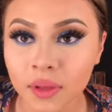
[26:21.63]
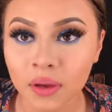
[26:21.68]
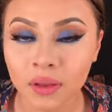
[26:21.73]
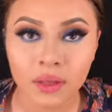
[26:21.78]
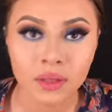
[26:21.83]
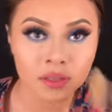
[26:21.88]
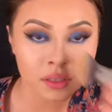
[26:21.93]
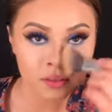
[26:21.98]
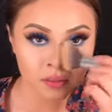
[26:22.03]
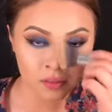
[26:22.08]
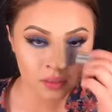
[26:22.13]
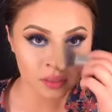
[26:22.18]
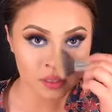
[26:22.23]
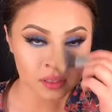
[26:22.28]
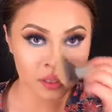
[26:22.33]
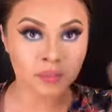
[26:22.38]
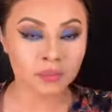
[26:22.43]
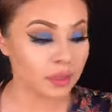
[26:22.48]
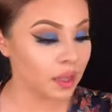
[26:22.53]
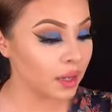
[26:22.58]
All I need to do
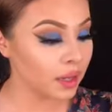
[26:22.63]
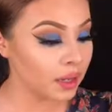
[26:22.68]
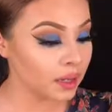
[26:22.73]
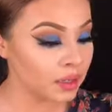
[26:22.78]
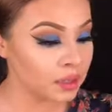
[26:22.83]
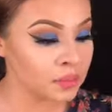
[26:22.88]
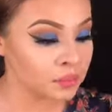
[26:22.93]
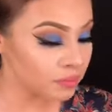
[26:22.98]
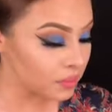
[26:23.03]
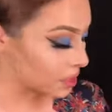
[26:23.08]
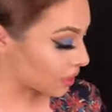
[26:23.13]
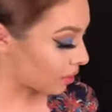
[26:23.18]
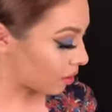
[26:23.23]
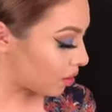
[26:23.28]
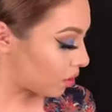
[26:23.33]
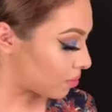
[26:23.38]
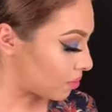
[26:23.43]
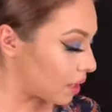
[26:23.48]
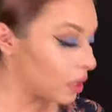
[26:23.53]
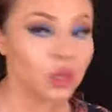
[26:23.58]
is apply
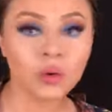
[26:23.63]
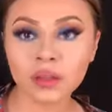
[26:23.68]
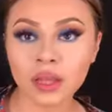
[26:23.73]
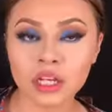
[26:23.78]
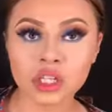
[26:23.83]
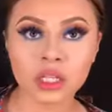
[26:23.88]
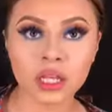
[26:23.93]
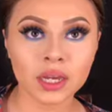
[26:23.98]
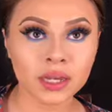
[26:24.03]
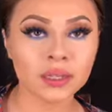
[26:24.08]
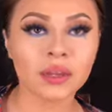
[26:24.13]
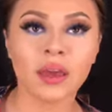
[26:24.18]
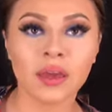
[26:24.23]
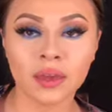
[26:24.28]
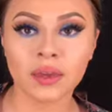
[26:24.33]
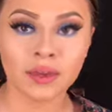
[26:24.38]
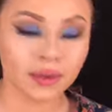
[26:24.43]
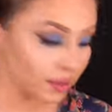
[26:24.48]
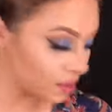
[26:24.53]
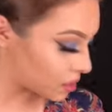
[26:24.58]
mascara on my lower lash line
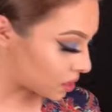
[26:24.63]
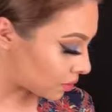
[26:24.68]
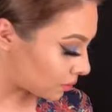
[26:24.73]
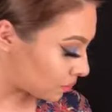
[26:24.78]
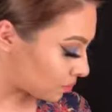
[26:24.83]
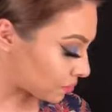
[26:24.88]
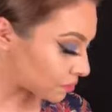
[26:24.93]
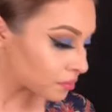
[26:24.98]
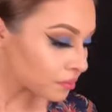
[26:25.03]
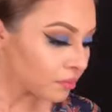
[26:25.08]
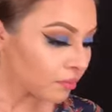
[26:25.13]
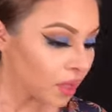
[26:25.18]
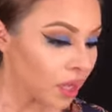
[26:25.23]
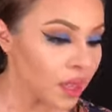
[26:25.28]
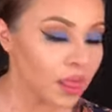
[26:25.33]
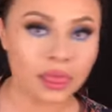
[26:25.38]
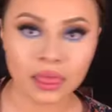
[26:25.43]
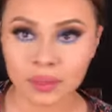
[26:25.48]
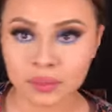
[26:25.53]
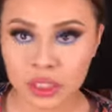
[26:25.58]
and
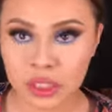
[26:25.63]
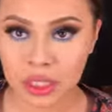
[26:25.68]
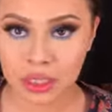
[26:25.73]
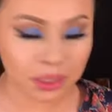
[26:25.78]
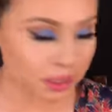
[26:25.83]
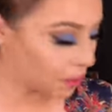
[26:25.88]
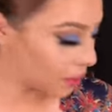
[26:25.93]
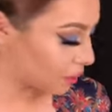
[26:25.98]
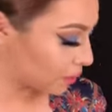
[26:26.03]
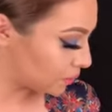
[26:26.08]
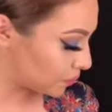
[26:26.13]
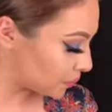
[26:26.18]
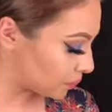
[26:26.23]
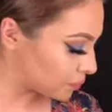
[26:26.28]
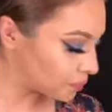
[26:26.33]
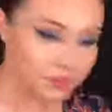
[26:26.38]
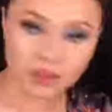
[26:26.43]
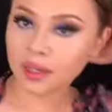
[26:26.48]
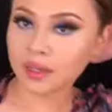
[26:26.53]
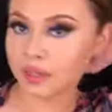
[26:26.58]
lipstick.
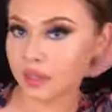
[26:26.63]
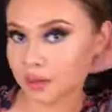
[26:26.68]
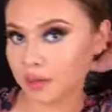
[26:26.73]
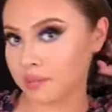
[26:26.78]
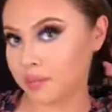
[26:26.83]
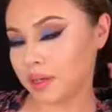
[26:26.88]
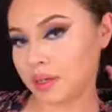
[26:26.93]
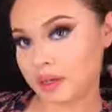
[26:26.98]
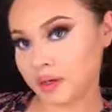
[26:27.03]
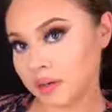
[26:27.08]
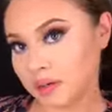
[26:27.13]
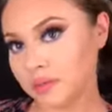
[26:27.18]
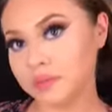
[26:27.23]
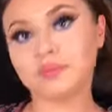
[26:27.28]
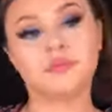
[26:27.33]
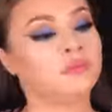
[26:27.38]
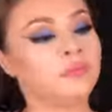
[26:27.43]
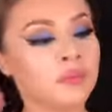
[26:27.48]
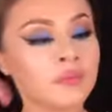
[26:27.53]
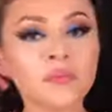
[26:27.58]
I can go my hair now.
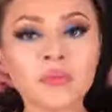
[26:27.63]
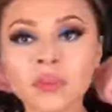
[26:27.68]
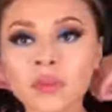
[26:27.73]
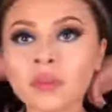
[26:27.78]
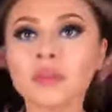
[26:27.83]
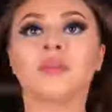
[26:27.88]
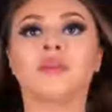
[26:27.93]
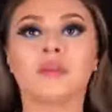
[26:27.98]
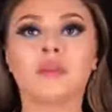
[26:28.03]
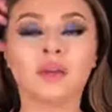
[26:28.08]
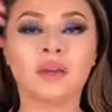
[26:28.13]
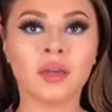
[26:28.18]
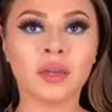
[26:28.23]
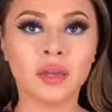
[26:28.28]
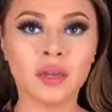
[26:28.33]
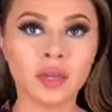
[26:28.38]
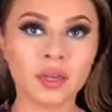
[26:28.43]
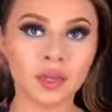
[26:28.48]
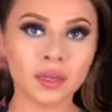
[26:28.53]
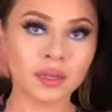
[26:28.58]
I
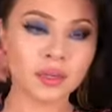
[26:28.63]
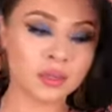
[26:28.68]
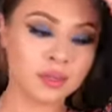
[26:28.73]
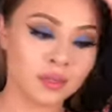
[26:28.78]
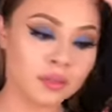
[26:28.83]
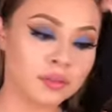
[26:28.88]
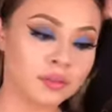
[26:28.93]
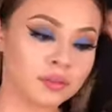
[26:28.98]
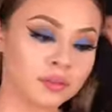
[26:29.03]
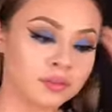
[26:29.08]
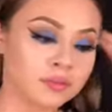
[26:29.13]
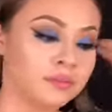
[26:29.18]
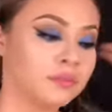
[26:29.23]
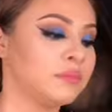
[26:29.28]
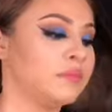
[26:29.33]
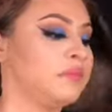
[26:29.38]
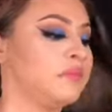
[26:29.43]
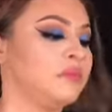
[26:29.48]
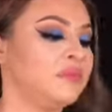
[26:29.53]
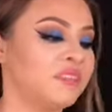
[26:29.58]
hate
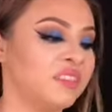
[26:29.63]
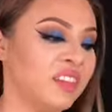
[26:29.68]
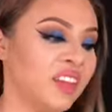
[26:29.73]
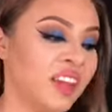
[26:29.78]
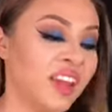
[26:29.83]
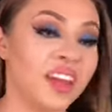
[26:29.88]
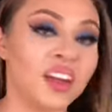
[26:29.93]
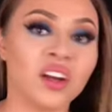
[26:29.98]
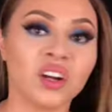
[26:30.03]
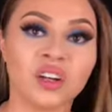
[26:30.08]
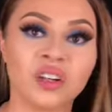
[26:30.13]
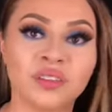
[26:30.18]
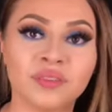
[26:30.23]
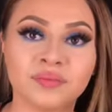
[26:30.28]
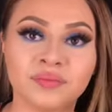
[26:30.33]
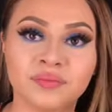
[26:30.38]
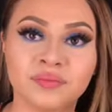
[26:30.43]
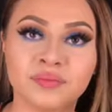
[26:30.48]
hair.